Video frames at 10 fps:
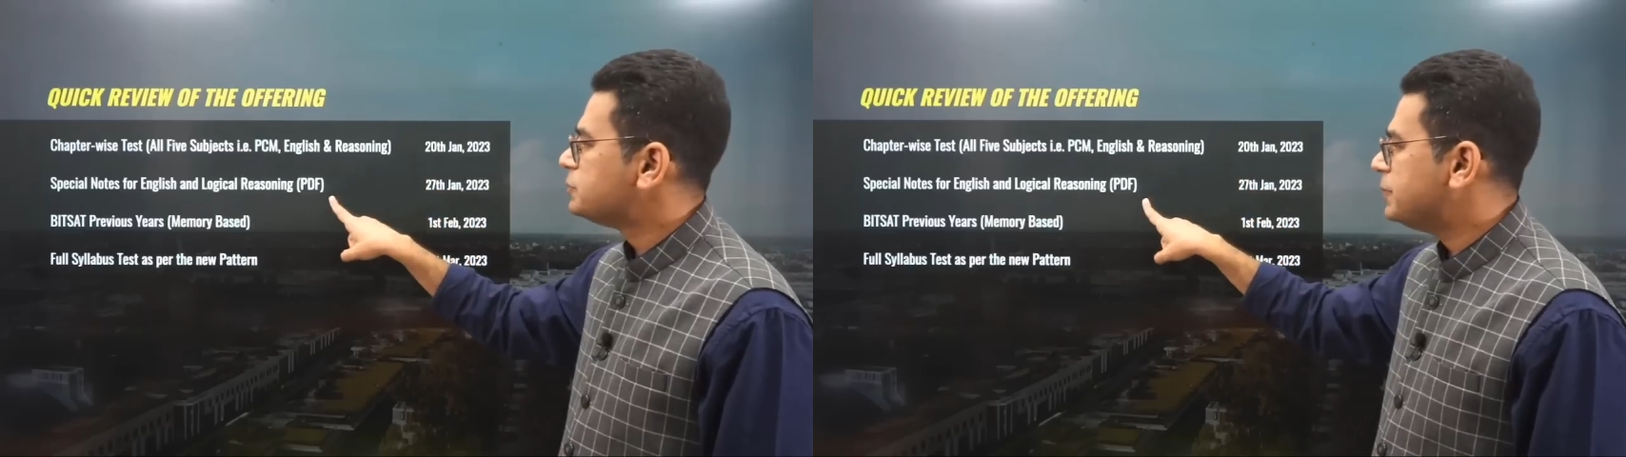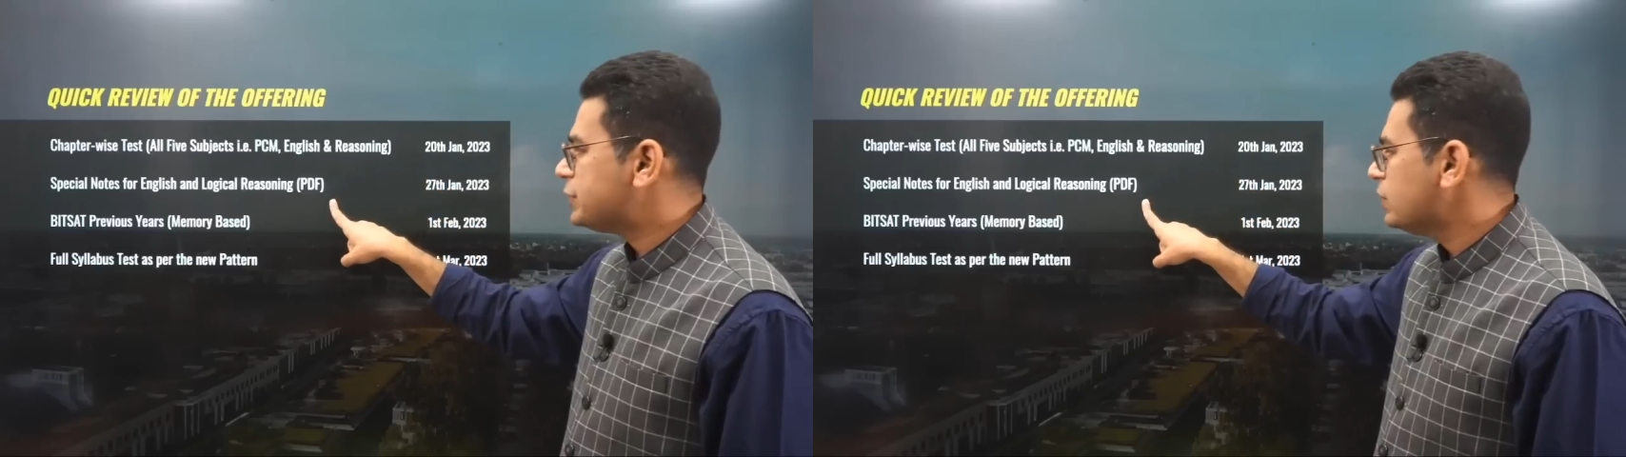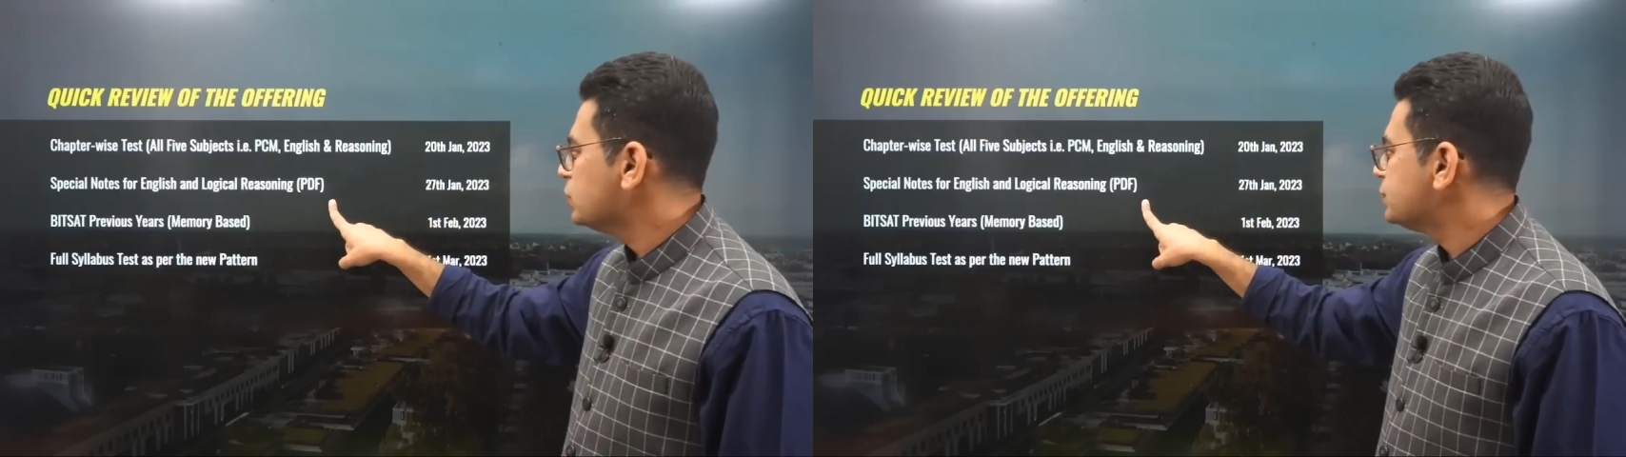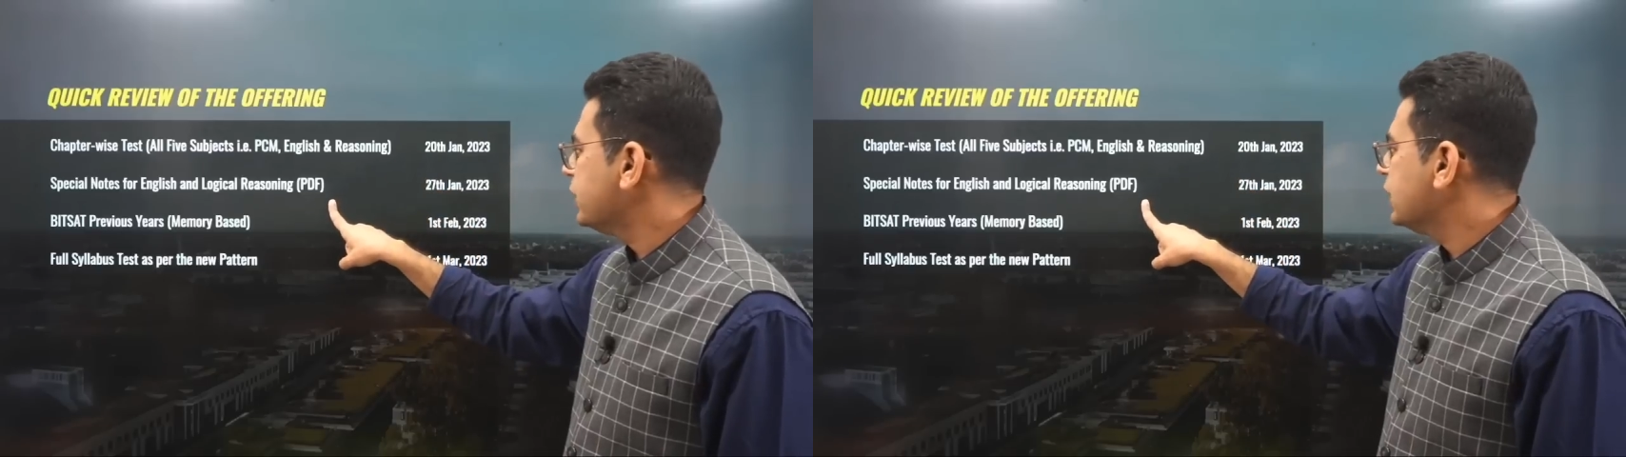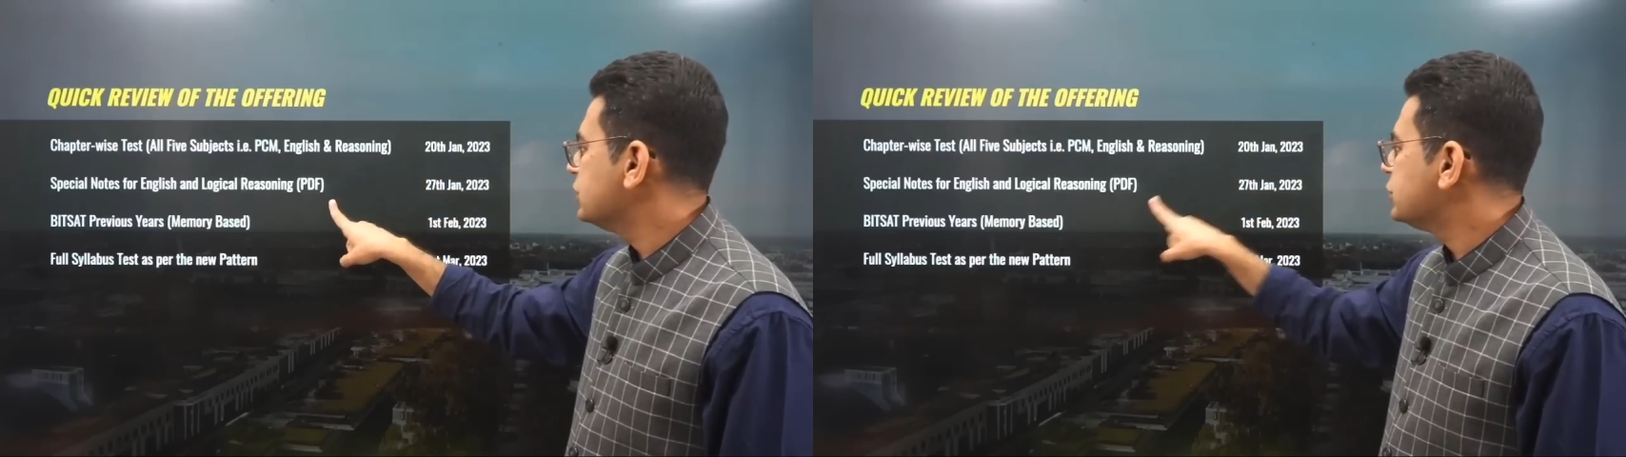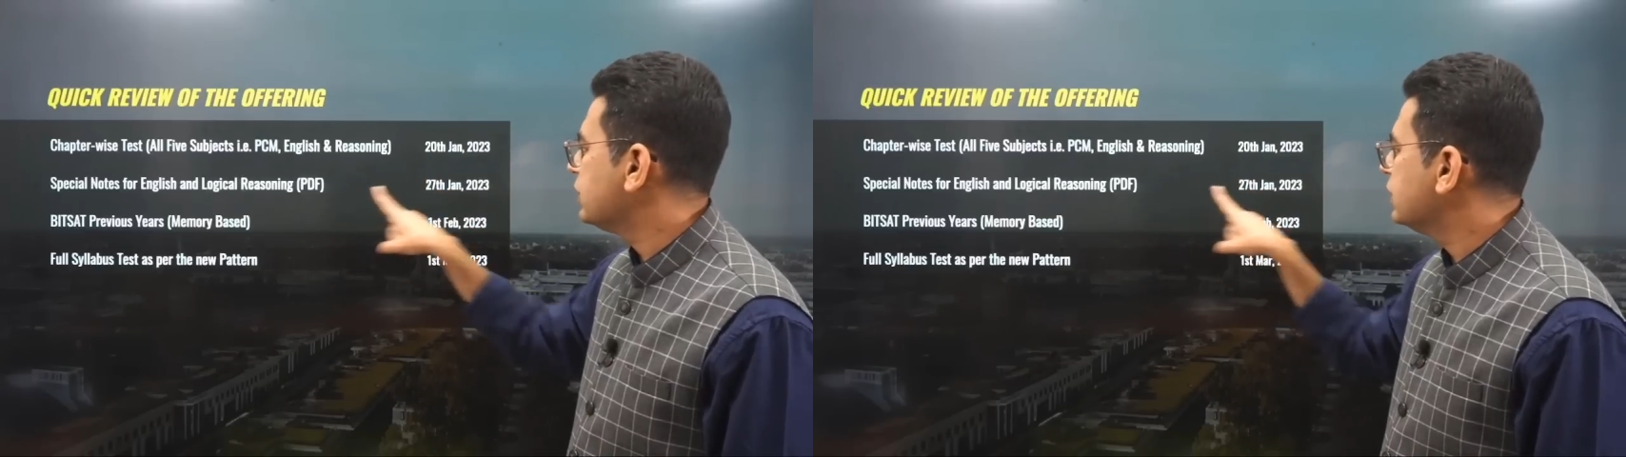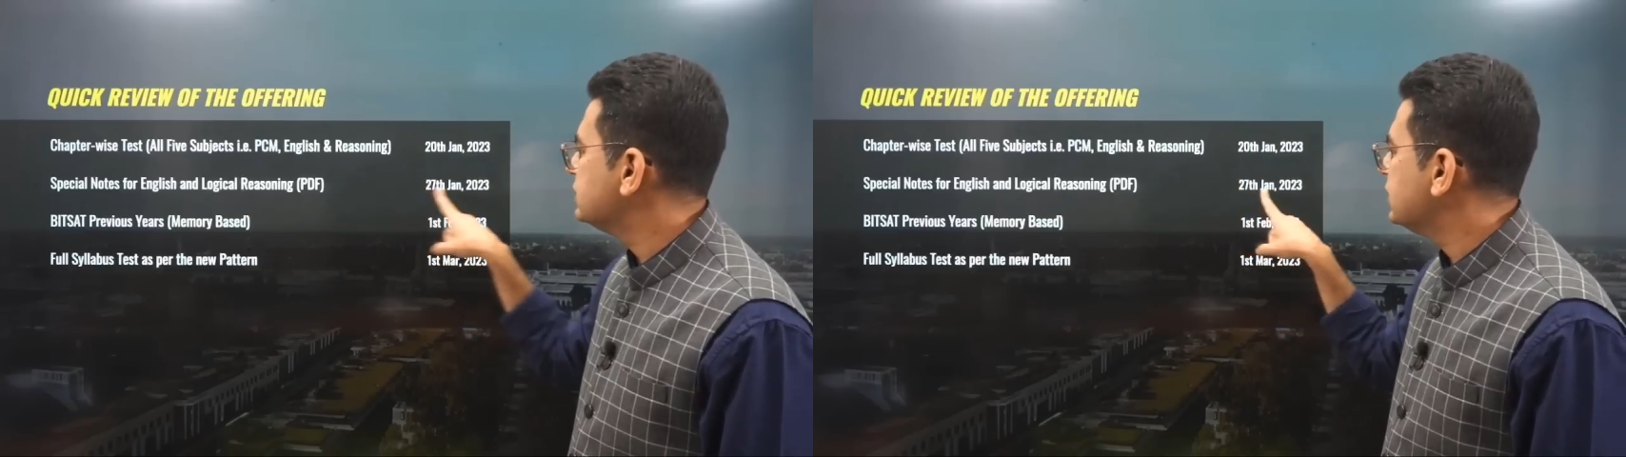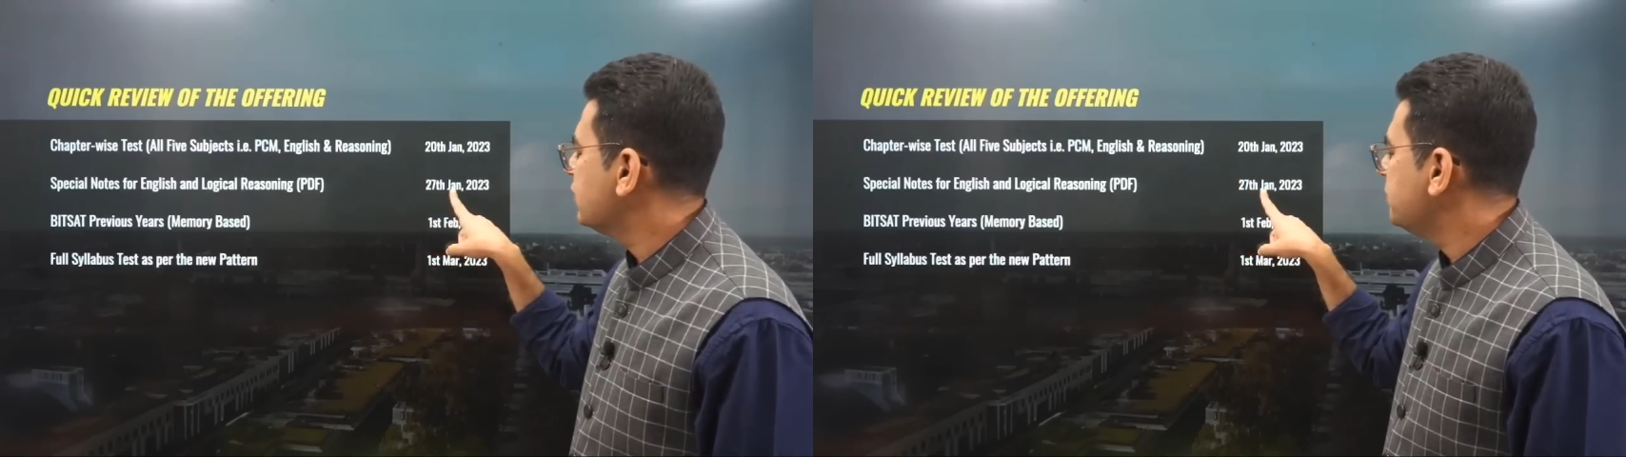Special notes for English and
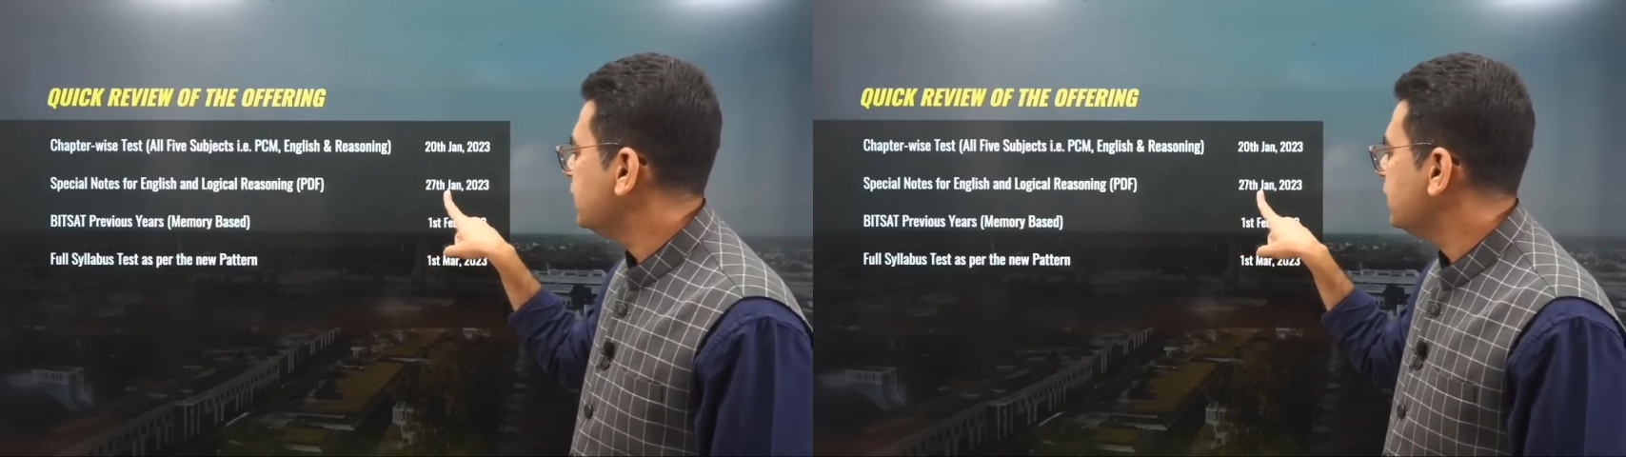reasoning will